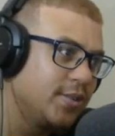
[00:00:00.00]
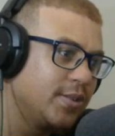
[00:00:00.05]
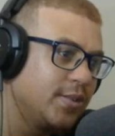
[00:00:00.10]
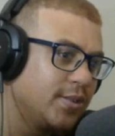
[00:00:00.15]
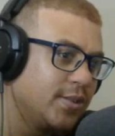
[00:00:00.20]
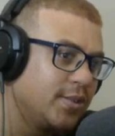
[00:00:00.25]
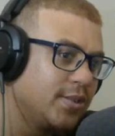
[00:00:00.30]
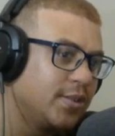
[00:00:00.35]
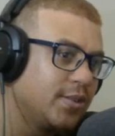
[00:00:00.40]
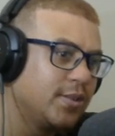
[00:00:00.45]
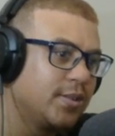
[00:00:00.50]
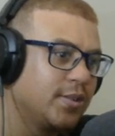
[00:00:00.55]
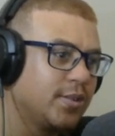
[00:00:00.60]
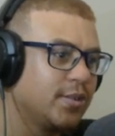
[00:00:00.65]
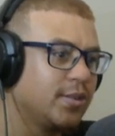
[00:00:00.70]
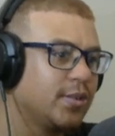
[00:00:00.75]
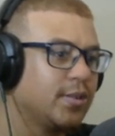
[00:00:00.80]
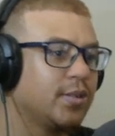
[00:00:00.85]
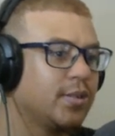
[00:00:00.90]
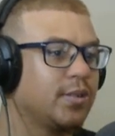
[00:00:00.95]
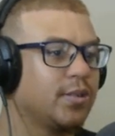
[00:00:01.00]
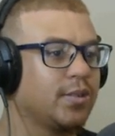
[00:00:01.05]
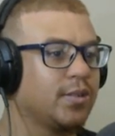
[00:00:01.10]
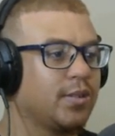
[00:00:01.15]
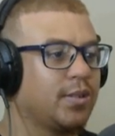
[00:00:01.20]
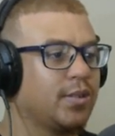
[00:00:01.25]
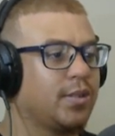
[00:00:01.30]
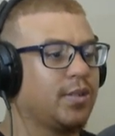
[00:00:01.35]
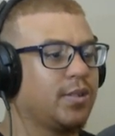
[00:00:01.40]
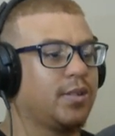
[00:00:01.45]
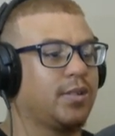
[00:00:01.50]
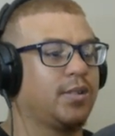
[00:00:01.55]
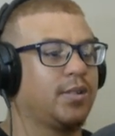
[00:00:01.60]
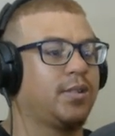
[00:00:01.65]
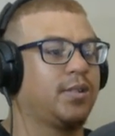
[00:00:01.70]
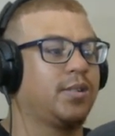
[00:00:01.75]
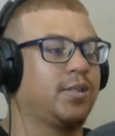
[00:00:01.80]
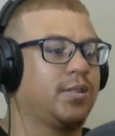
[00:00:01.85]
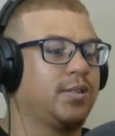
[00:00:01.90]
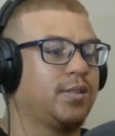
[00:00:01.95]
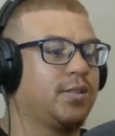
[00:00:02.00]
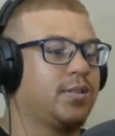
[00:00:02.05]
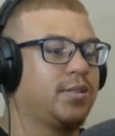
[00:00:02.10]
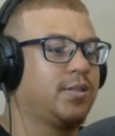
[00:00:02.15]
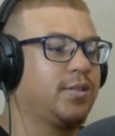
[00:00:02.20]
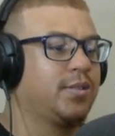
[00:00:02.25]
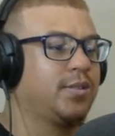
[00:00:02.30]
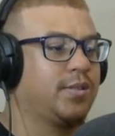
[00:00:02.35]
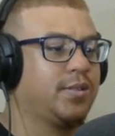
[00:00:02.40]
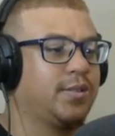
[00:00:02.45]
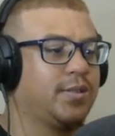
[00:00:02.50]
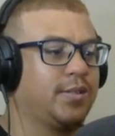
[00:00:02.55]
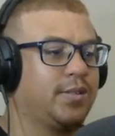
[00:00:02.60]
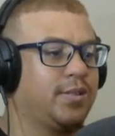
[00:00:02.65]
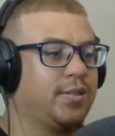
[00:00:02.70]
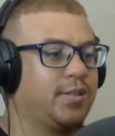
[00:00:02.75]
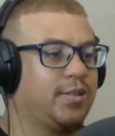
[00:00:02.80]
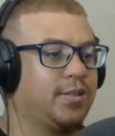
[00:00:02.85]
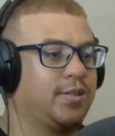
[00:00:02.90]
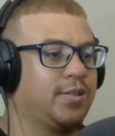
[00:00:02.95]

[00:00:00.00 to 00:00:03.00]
No one is speaking in this clip.